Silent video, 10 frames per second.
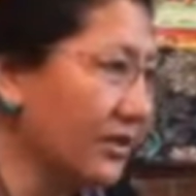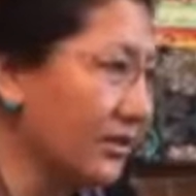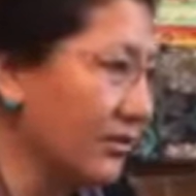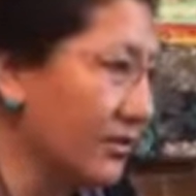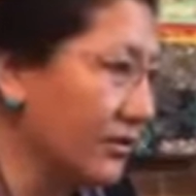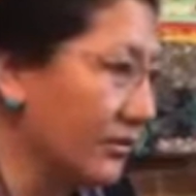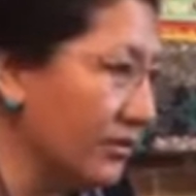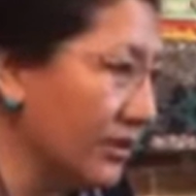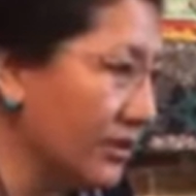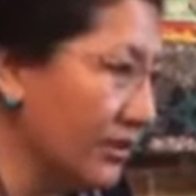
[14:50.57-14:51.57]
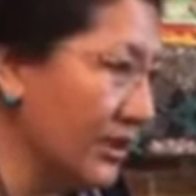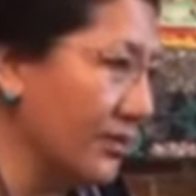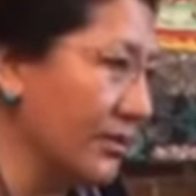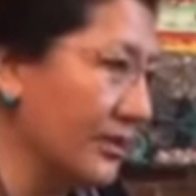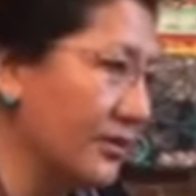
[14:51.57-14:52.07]
at the earth
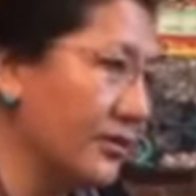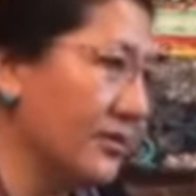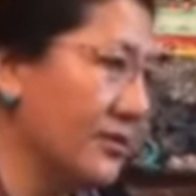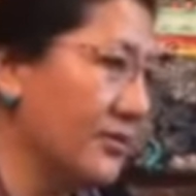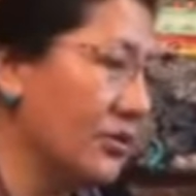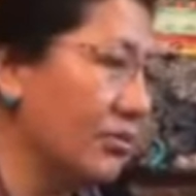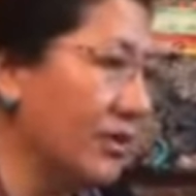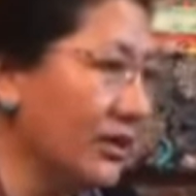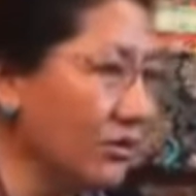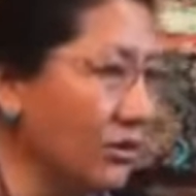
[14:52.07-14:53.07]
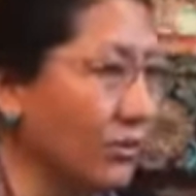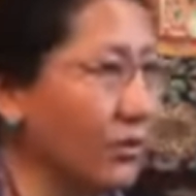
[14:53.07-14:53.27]
element, so medical,